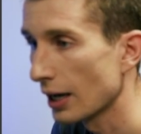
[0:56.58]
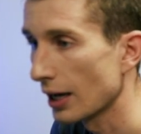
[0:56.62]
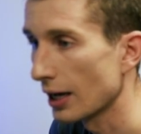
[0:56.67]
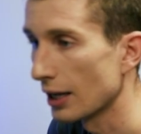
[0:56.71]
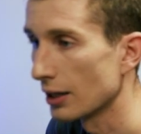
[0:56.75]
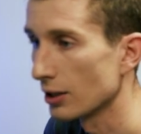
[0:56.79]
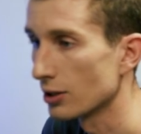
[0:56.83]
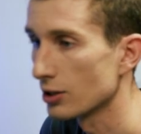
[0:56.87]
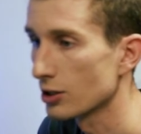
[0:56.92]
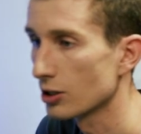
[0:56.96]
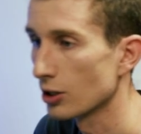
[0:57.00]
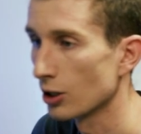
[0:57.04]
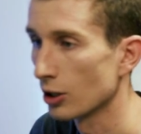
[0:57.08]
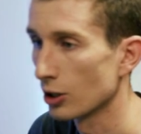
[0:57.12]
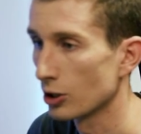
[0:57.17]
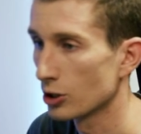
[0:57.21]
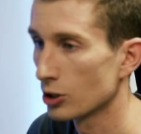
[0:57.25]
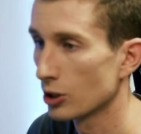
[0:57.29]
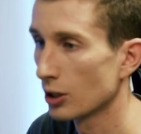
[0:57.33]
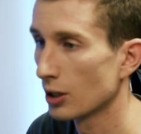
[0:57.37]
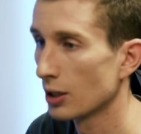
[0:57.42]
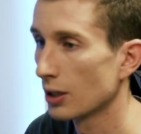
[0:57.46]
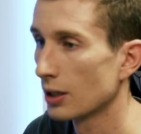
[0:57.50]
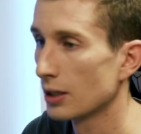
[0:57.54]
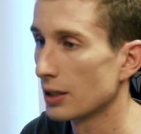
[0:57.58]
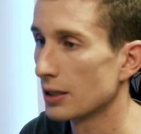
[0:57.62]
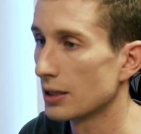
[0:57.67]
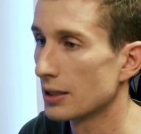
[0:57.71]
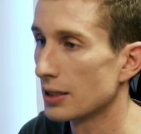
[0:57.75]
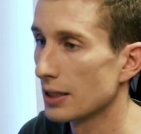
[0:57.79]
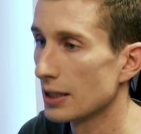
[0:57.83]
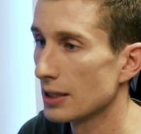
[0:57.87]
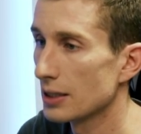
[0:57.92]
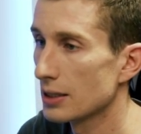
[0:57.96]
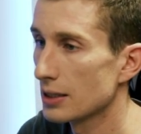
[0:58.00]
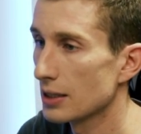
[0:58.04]
and search
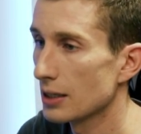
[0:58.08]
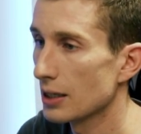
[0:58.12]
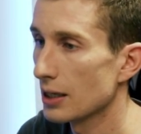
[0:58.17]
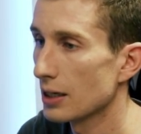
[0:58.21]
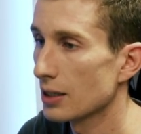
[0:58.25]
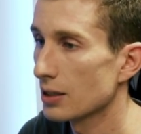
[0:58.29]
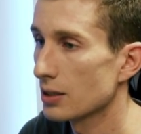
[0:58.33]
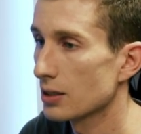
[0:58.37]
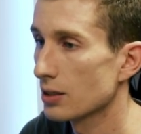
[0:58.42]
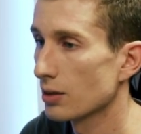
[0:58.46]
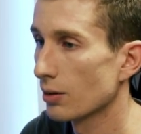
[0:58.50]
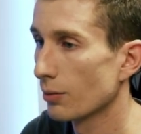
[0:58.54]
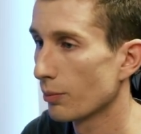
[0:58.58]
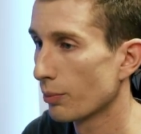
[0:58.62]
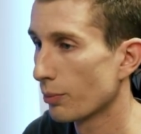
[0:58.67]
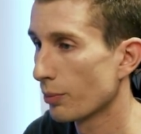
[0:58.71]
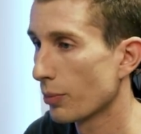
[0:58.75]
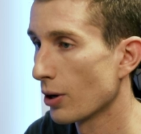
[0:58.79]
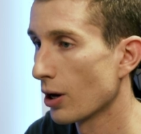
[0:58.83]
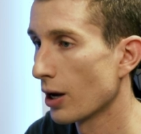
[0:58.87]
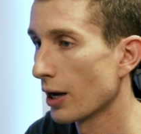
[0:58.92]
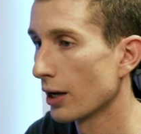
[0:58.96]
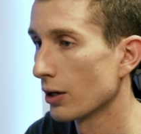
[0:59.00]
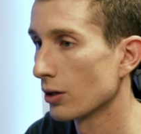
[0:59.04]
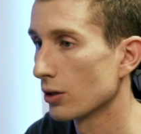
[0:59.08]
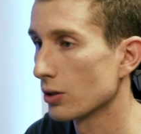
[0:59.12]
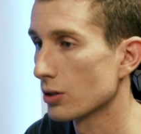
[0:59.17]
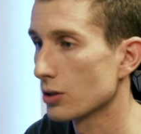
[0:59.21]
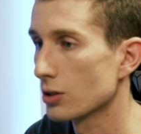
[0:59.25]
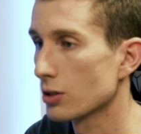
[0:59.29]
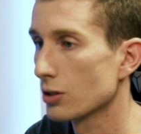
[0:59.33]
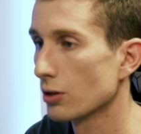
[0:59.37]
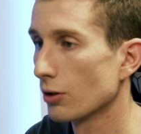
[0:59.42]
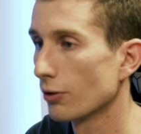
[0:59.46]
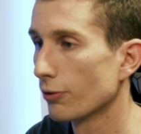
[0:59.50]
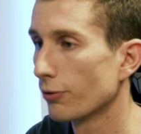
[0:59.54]
DCS
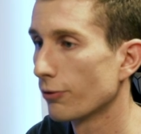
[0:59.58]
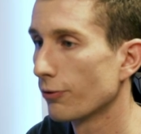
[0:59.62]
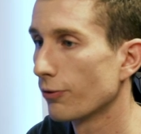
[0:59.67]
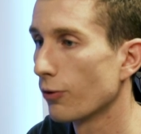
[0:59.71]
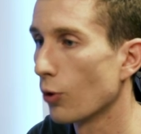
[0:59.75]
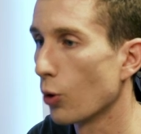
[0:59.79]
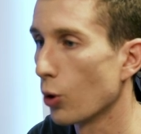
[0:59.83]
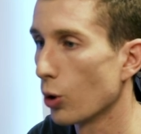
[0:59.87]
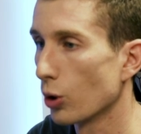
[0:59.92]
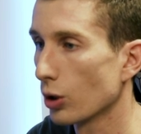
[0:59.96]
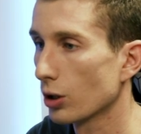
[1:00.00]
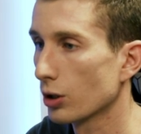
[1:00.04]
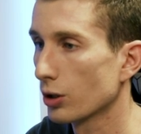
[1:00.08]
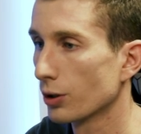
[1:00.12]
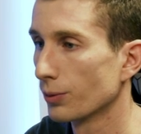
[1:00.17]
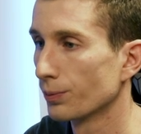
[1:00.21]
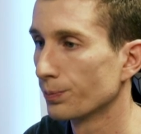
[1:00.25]
Bios fork.